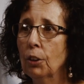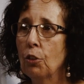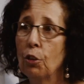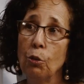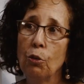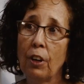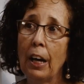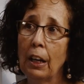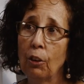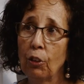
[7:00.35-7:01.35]
Tuesday
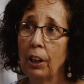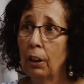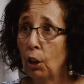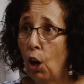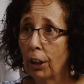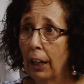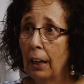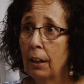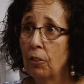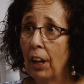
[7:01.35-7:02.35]
is an
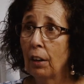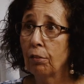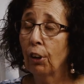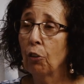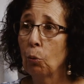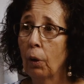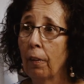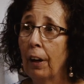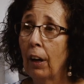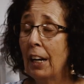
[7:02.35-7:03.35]
elongated day for us. We're
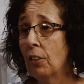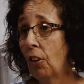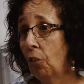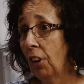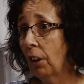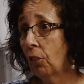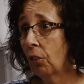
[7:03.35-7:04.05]
there 8 to 6.